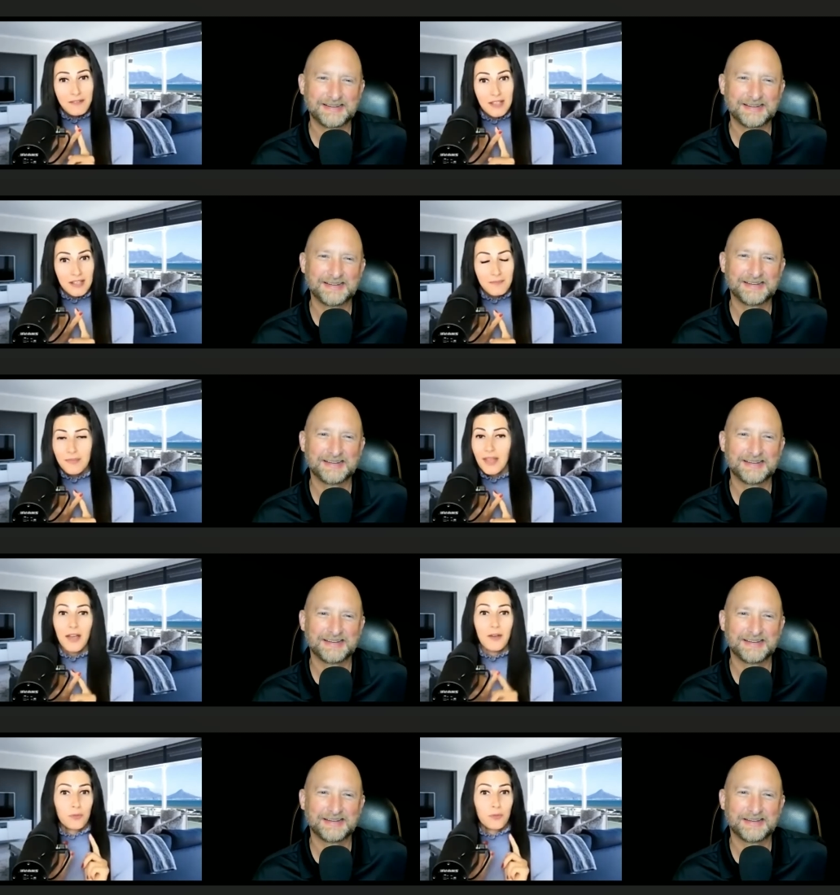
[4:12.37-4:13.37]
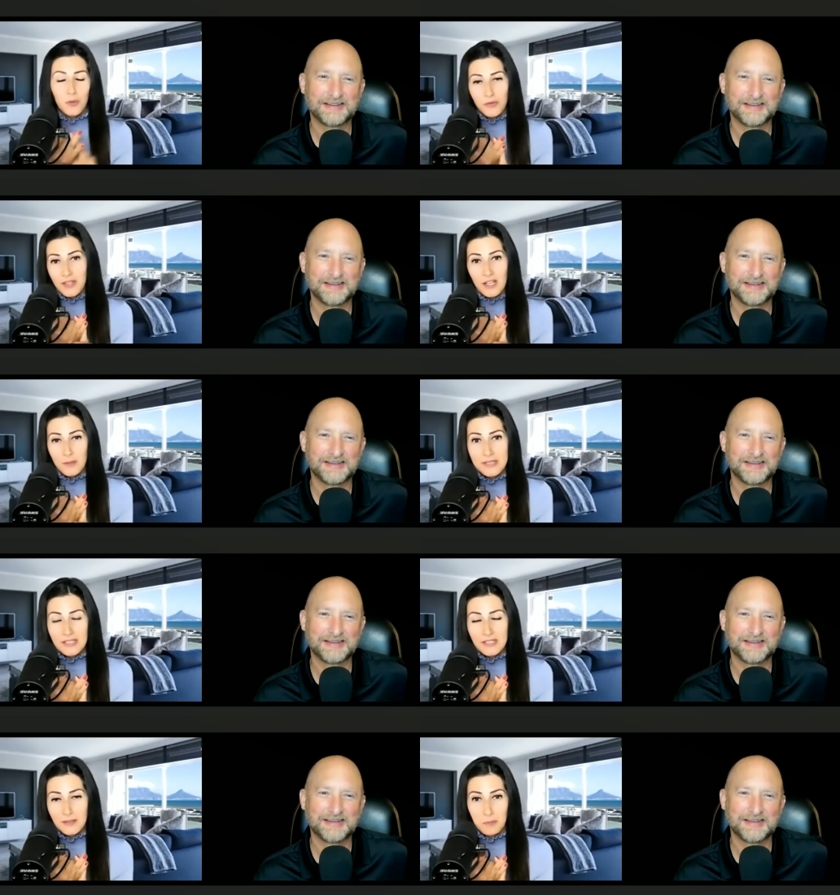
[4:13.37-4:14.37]
Speaker 1: done. I've worked with ERP
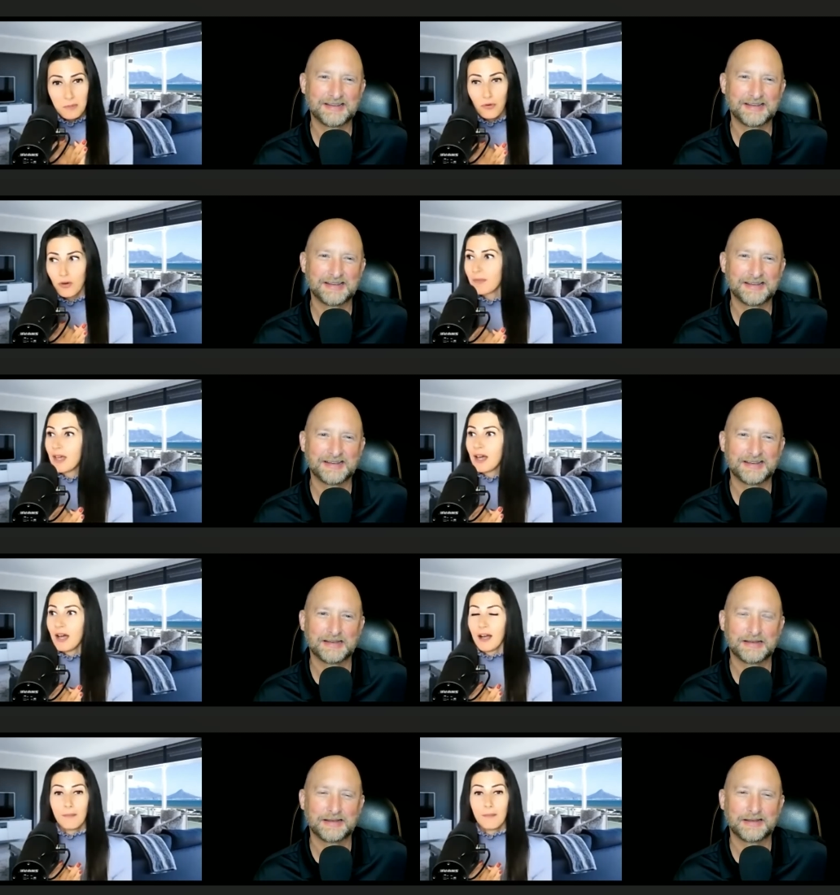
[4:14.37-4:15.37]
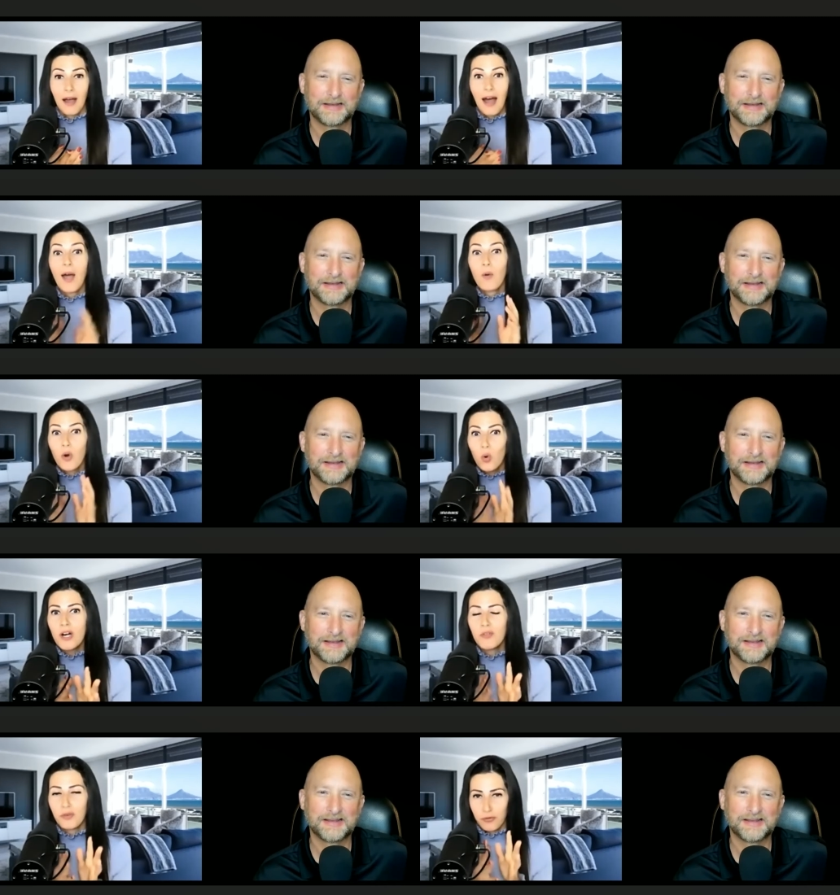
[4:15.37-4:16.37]
systems before. Um, I will
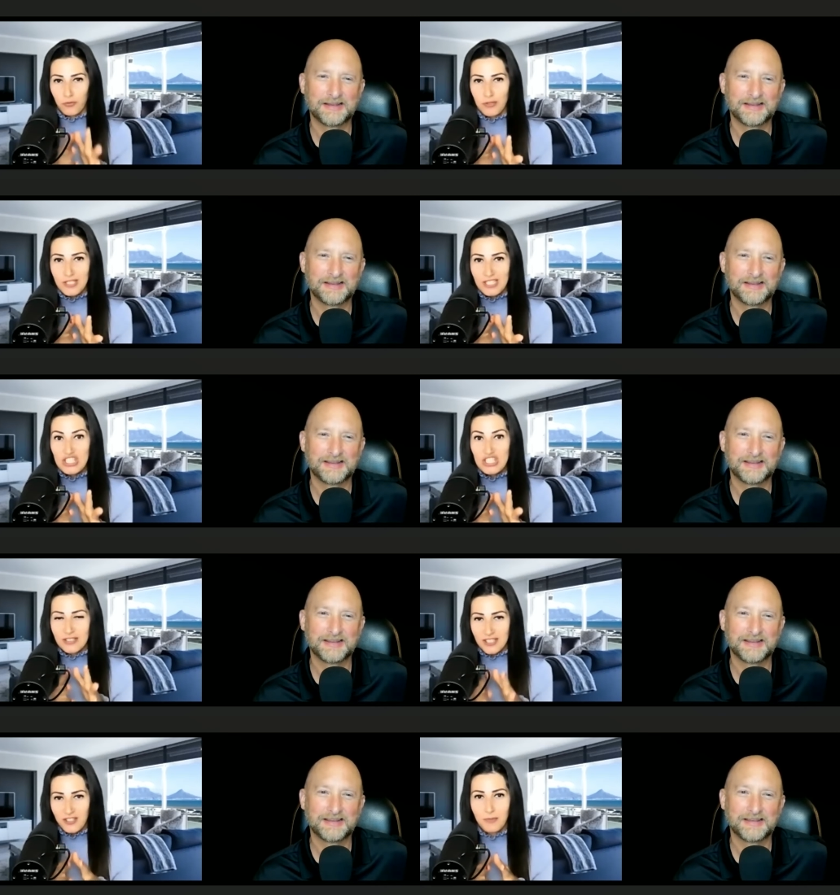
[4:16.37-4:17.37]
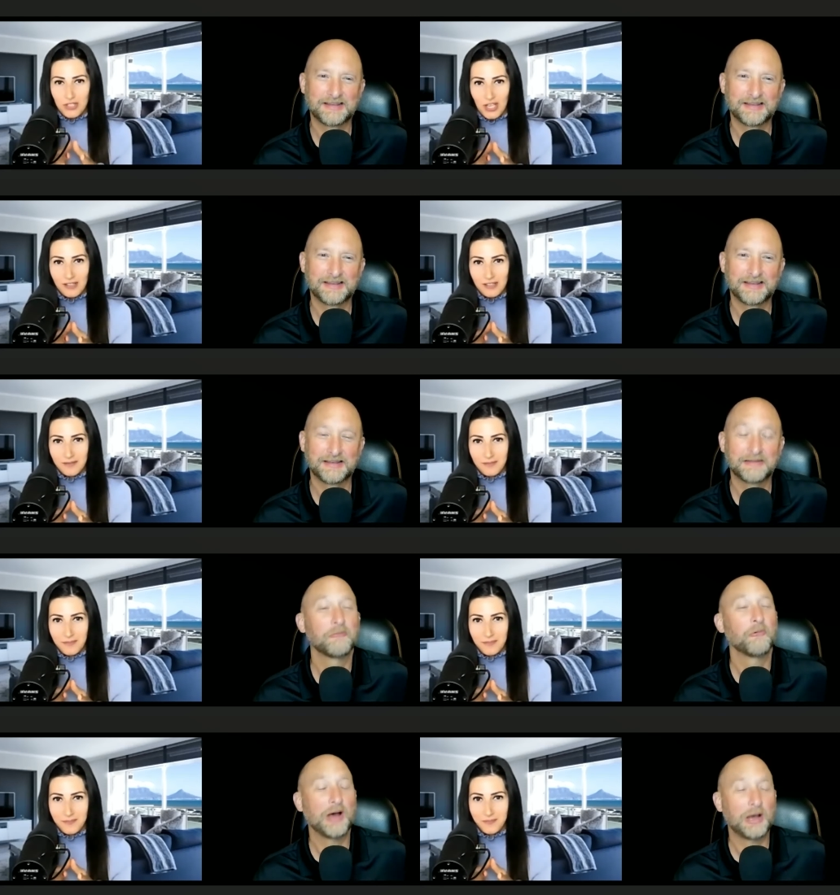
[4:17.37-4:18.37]
work for free. Just give me a chance.
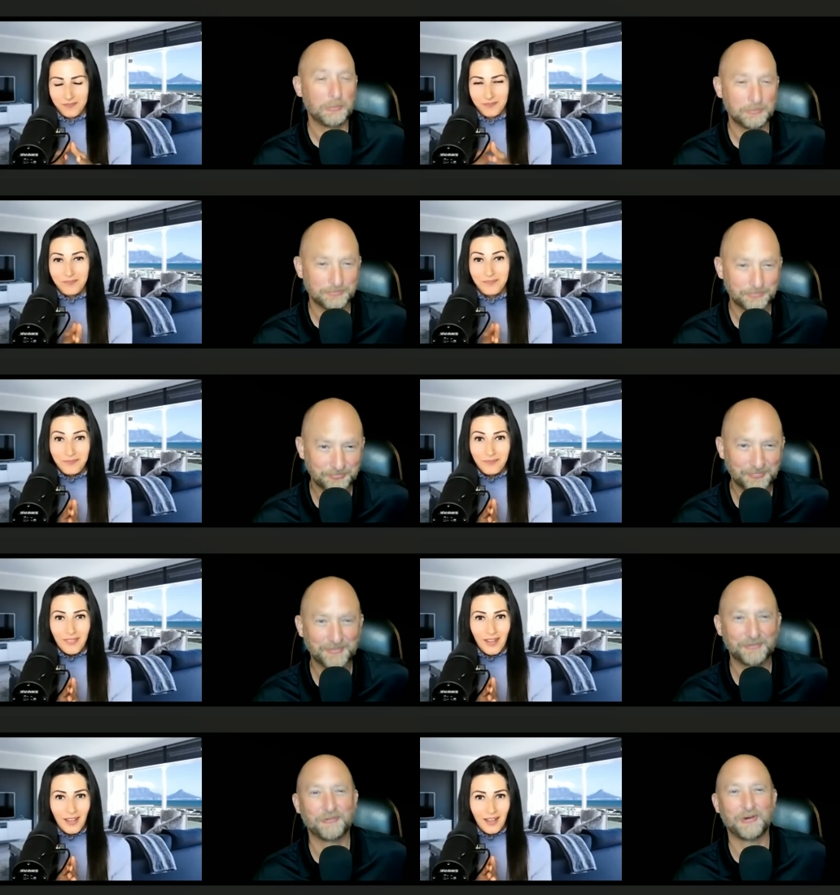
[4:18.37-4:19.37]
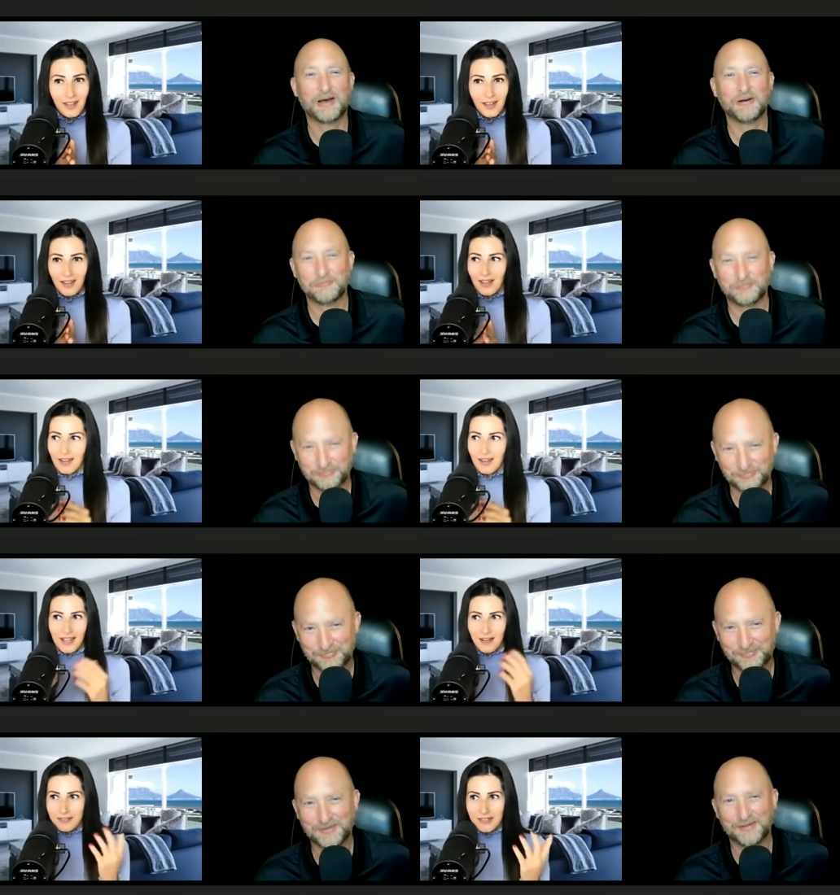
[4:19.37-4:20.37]
Speaker 2: Wow. Wow.
Speaker 1: And
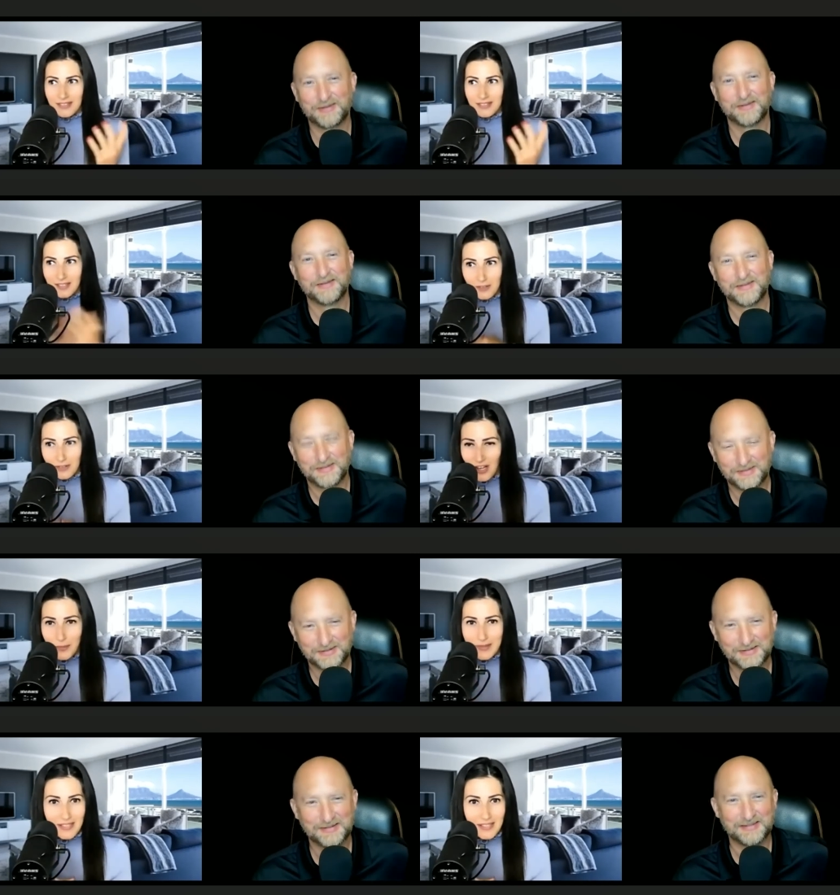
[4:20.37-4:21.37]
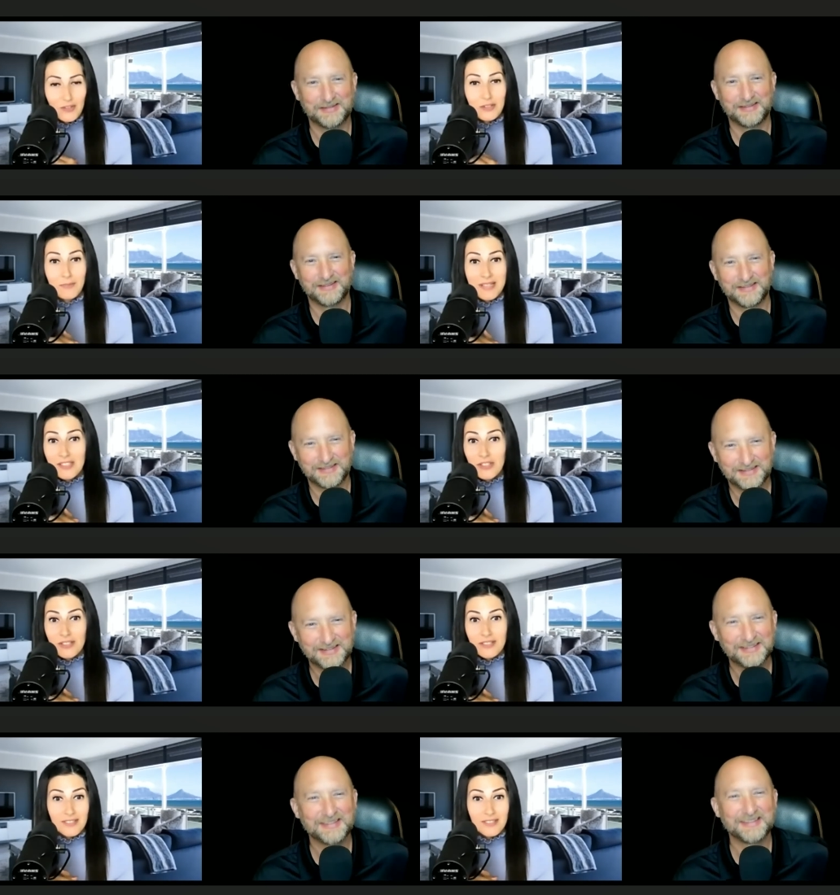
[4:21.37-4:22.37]
like after I don't know how many hundred
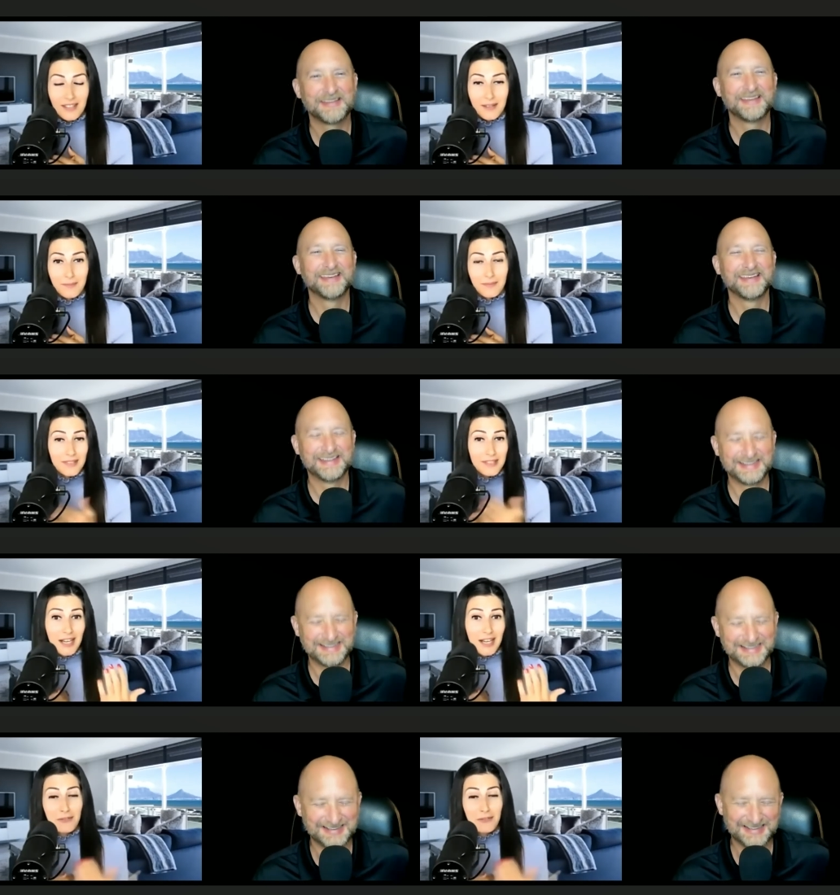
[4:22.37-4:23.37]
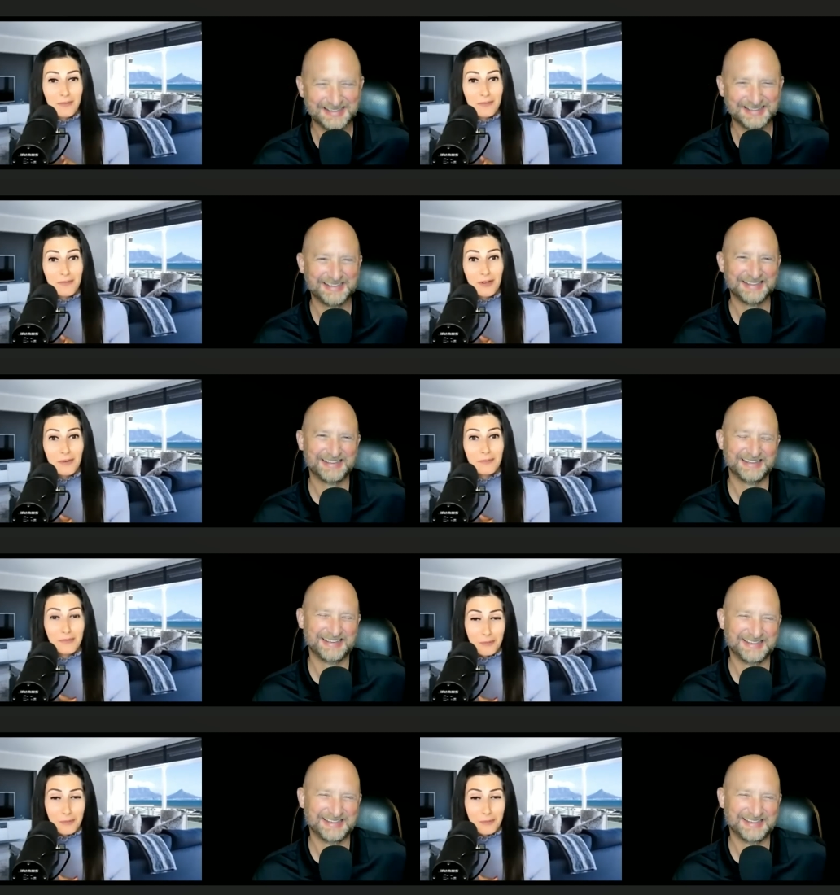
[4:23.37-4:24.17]
messages, um, this guy from from from